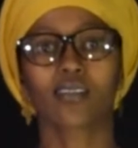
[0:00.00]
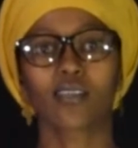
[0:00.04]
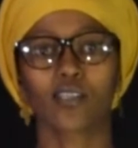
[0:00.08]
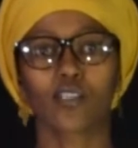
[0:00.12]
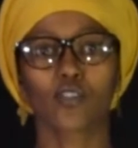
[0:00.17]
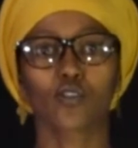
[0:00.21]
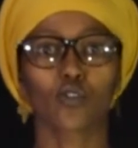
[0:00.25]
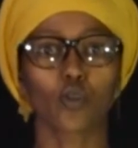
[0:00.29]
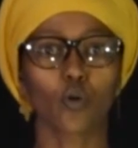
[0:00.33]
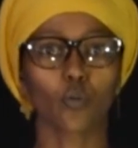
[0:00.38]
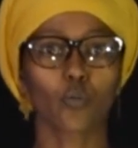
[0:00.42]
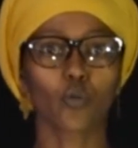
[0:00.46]

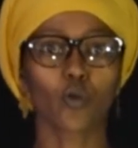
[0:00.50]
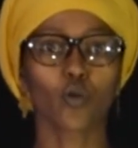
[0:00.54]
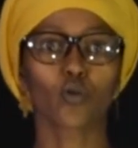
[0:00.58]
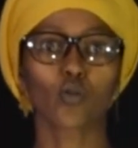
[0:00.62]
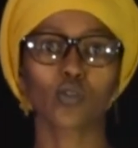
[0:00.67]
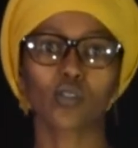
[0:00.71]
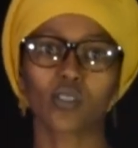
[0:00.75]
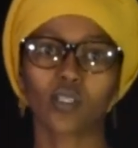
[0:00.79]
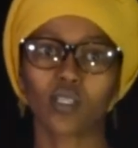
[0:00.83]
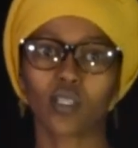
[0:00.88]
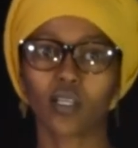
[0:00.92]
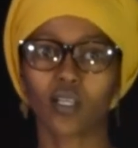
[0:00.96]
is your
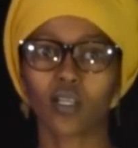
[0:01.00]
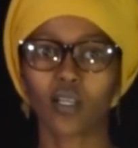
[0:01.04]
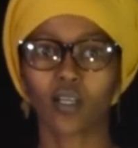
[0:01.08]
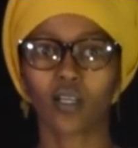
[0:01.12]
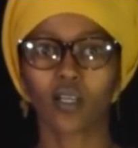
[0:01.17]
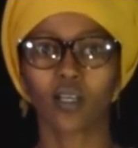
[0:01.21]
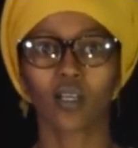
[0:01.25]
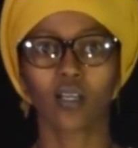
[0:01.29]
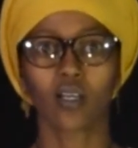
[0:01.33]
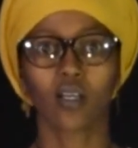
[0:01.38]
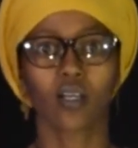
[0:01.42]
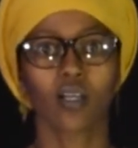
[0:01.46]
music.
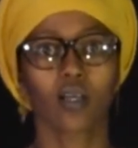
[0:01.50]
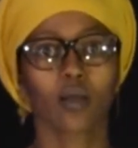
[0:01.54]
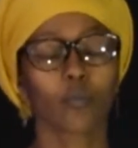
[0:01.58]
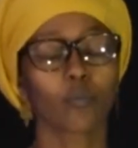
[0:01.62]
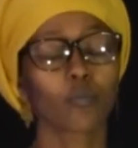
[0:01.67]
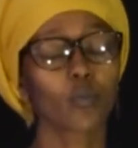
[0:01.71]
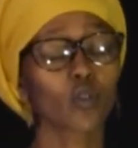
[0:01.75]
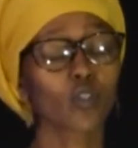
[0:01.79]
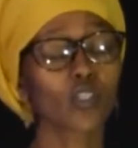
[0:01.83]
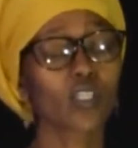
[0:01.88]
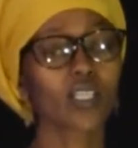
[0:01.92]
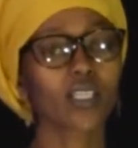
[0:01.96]

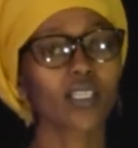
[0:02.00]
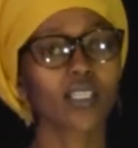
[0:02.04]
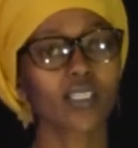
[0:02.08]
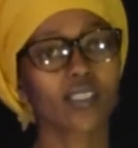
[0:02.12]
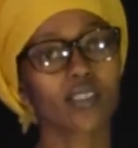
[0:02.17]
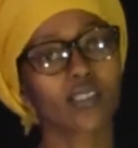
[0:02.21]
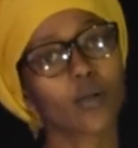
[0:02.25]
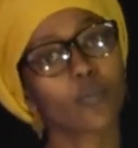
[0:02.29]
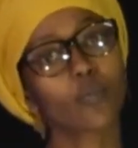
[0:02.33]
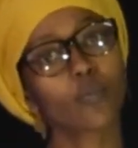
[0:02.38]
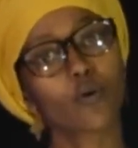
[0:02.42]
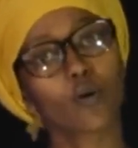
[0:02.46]
Music
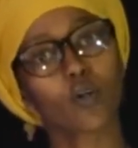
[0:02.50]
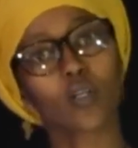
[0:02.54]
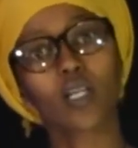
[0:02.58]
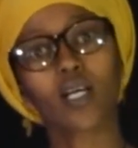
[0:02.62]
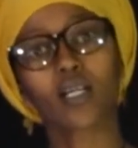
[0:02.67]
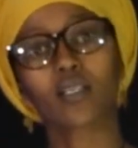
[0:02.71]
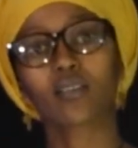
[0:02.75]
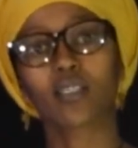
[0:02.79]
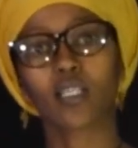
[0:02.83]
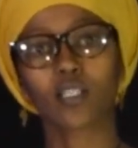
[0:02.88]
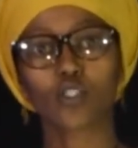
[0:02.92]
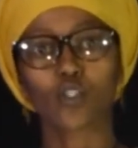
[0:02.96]
is the
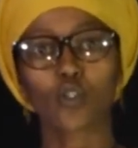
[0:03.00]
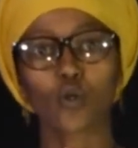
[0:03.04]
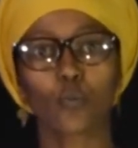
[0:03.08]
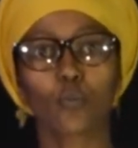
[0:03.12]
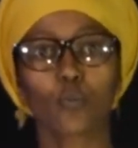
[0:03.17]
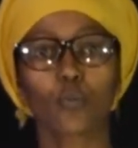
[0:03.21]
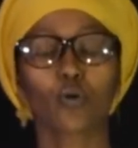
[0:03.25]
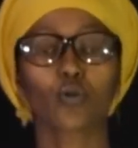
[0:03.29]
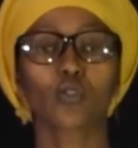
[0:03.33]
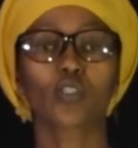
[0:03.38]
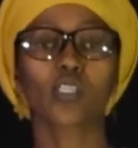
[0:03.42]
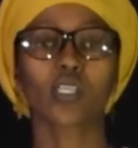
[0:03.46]
product that you're
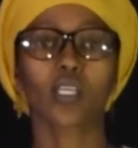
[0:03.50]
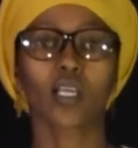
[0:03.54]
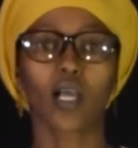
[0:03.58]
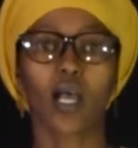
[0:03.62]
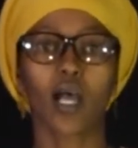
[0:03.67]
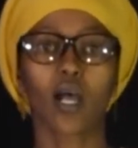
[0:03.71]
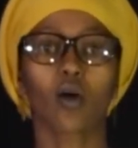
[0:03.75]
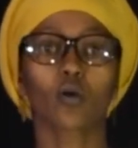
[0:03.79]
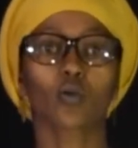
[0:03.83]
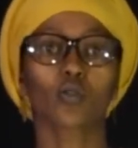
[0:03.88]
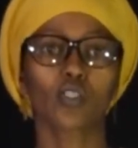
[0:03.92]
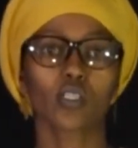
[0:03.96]
putting
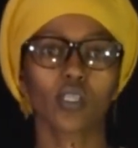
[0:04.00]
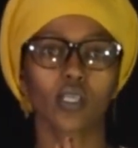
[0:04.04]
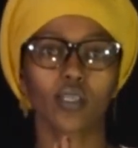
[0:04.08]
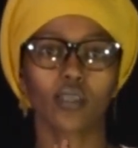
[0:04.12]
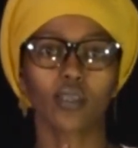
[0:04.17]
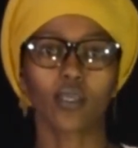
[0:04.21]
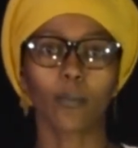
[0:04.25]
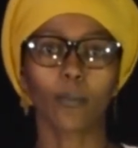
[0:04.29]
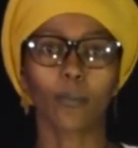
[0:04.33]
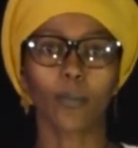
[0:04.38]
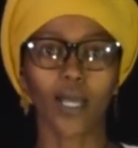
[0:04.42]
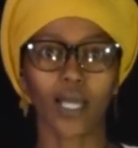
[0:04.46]
out in
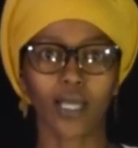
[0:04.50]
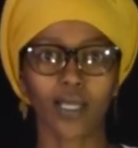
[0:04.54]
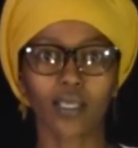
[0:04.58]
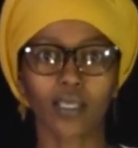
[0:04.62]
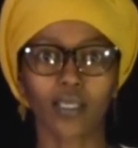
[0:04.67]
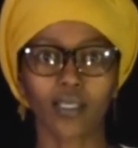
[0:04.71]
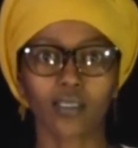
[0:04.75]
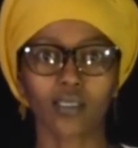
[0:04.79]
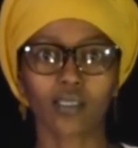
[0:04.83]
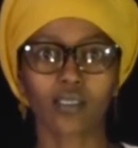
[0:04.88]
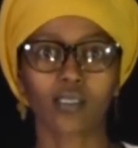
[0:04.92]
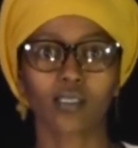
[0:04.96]
the
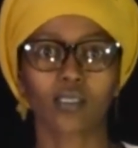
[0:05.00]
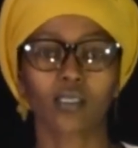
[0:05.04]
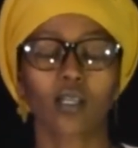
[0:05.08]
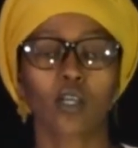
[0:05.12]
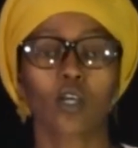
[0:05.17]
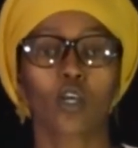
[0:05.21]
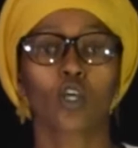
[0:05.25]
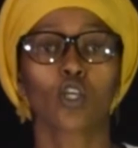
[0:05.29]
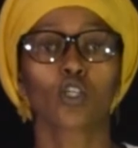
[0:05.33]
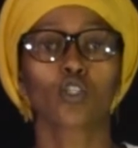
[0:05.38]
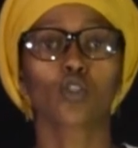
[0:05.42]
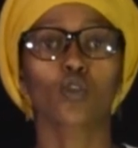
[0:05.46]
market.
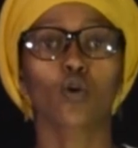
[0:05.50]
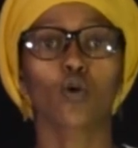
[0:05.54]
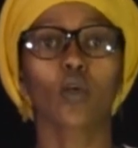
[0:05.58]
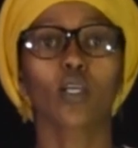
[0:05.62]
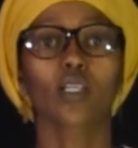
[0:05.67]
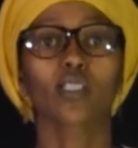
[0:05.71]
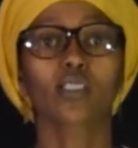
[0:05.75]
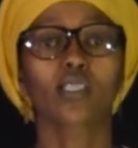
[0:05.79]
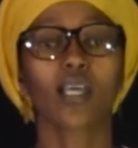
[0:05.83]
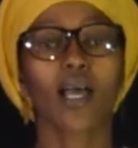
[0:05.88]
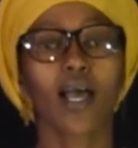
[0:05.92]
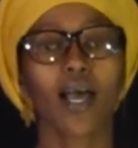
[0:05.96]
So
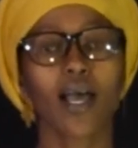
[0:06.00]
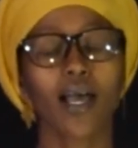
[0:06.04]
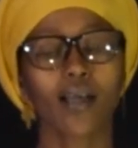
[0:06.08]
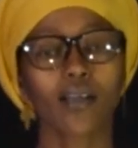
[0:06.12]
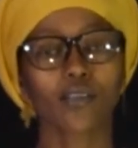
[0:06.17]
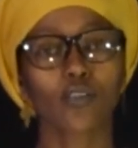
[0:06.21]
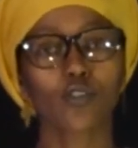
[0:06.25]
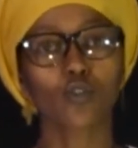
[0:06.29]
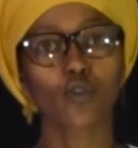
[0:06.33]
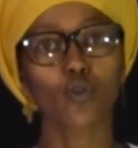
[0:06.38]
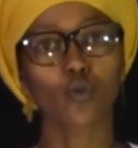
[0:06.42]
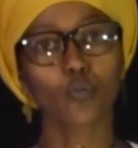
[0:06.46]
it
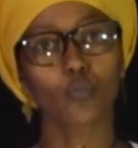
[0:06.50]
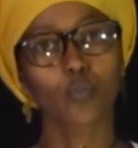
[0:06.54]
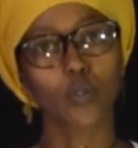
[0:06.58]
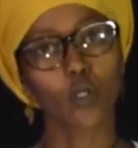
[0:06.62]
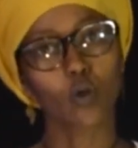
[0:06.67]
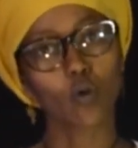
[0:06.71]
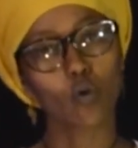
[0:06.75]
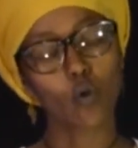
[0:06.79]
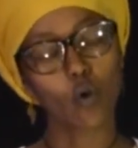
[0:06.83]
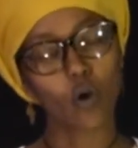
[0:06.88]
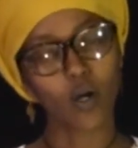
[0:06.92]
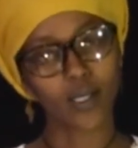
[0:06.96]
has to be
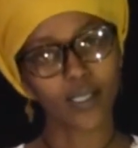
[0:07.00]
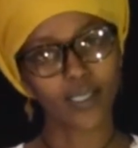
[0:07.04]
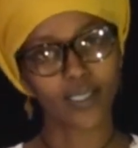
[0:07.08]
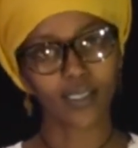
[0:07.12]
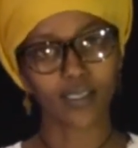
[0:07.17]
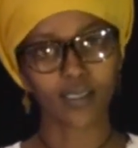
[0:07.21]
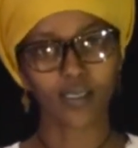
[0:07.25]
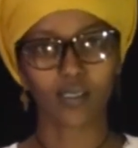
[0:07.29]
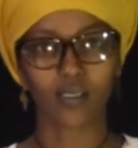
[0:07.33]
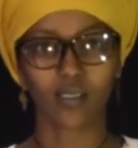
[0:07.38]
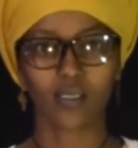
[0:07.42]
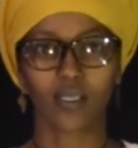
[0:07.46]

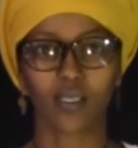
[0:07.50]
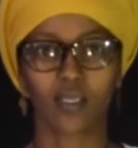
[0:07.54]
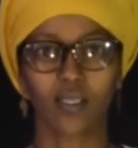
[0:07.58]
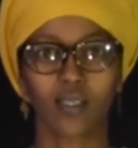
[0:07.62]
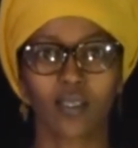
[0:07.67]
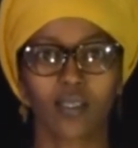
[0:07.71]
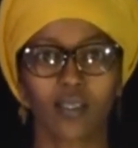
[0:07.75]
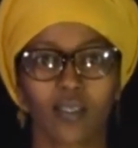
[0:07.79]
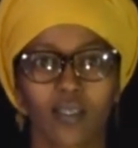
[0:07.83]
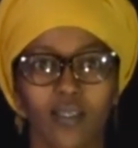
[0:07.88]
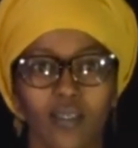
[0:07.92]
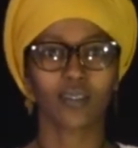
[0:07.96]
quality.
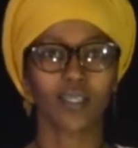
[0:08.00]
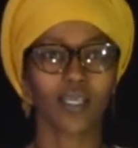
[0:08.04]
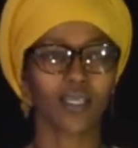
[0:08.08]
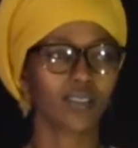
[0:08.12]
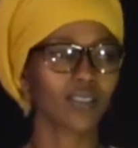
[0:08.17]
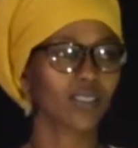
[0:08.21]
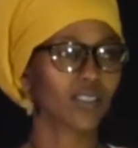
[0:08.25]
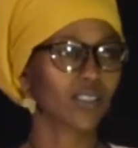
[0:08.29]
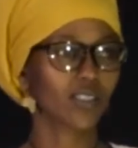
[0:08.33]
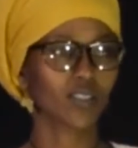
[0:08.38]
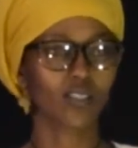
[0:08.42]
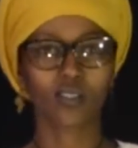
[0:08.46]

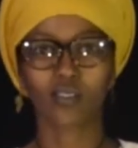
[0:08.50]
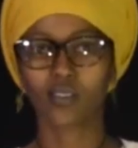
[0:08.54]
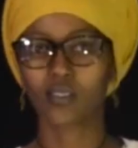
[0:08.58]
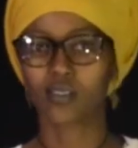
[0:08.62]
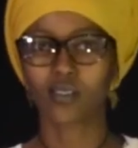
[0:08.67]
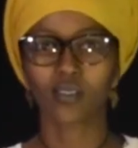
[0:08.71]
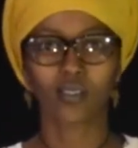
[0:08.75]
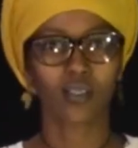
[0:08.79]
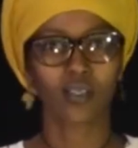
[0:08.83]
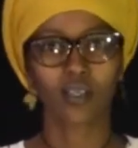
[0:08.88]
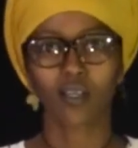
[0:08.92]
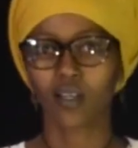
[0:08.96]
That
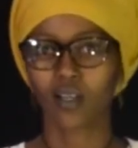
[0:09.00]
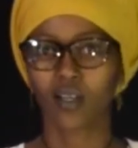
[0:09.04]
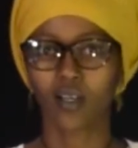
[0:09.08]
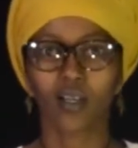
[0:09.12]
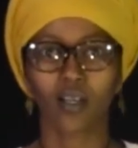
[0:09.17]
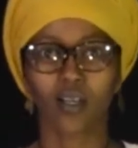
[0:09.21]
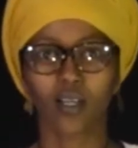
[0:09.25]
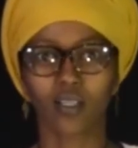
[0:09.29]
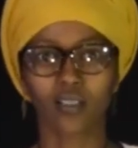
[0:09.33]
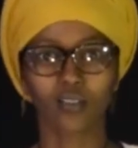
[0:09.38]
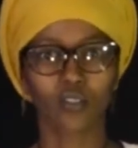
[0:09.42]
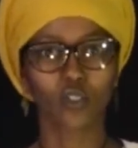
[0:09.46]
is
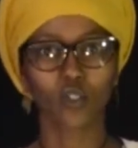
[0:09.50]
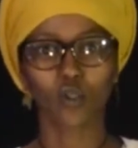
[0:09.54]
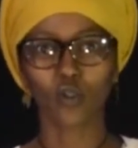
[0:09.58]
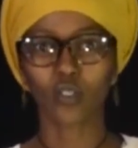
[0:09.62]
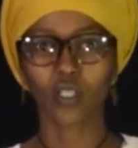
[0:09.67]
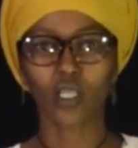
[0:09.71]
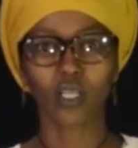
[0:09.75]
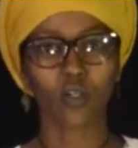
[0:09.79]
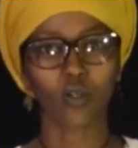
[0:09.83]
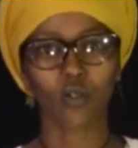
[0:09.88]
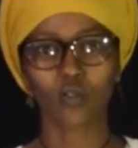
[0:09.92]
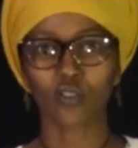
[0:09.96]
no
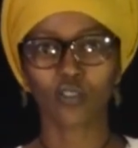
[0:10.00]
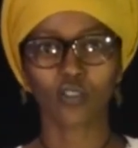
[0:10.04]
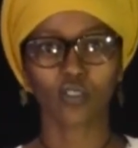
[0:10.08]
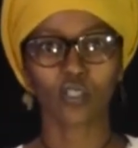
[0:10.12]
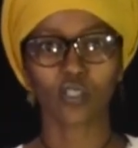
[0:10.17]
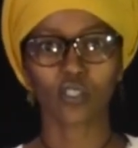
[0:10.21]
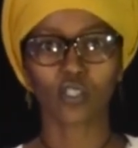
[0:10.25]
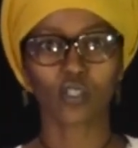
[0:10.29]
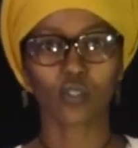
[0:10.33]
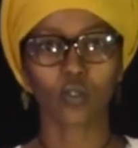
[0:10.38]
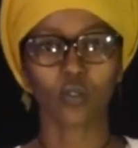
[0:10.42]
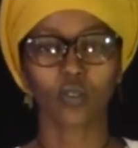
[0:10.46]

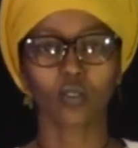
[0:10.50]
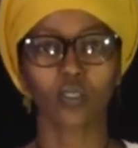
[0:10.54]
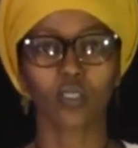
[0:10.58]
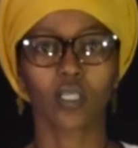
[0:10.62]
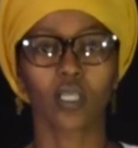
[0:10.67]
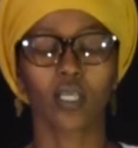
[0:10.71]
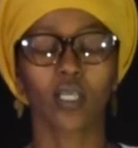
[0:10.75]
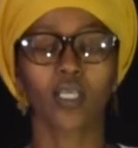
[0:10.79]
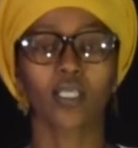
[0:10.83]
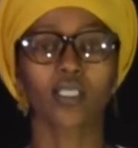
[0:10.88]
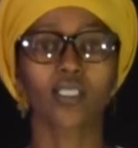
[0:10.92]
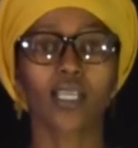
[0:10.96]
negotiation.
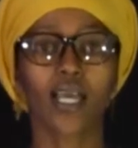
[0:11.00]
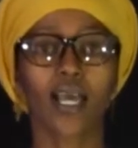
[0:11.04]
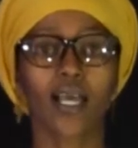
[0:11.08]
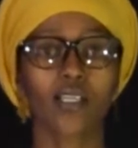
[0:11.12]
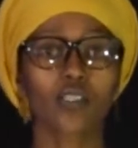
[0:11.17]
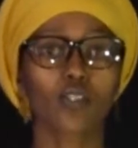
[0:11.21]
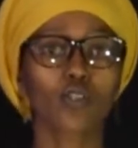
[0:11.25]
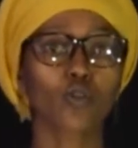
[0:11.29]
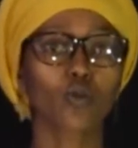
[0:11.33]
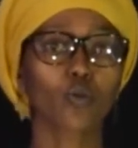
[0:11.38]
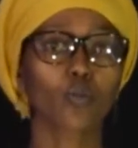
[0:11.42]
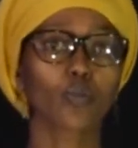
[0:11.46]
It
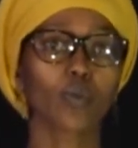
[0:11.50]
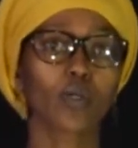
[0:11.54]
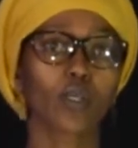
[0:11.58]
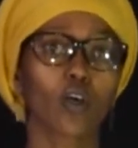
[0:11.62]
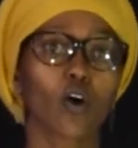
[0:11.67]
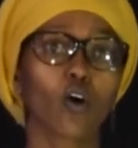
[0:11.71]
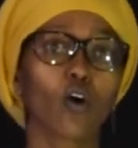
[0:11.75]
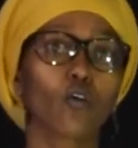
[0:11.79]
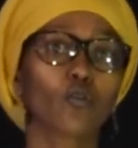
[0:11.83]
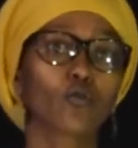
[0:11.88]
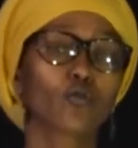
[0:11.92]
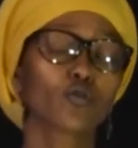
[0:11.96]
has to be
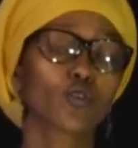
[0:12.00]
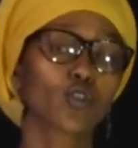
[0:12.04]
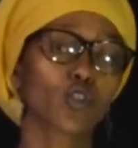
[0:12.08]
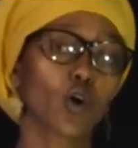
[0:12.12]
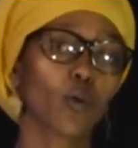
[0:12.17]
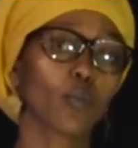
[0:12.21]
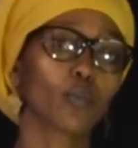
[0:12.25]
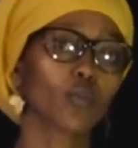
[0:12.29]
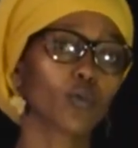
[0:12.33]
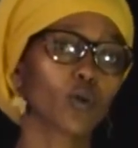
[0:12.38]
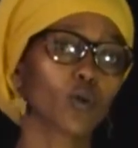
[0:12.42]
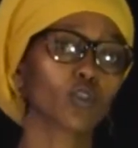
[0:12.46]
of
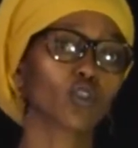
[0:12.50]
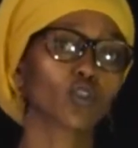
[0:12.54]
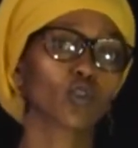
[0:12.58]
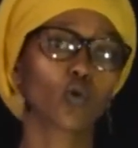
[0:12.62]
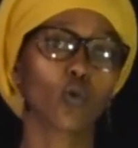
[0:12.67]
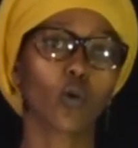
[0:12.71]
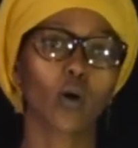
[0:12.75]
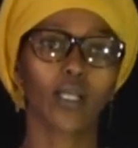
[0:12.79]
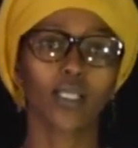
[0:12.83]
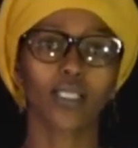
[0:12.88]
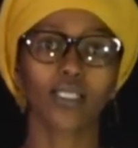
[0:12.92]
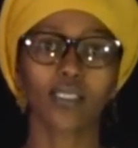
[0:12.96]
top-notch
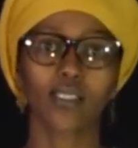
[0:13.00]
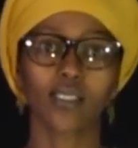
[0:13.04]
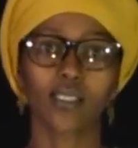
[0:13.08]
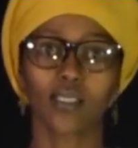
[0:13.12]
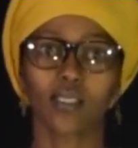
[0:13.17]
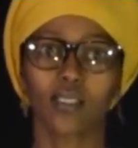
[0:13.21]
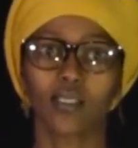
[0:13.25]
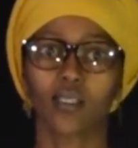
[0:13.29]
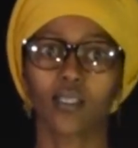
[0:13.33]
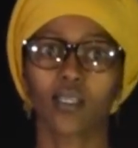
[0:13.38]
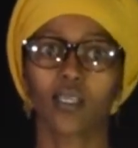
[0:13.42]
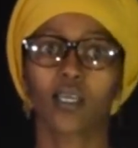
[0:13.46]

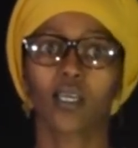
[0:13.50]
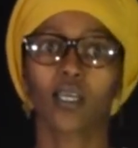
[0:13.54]
quality.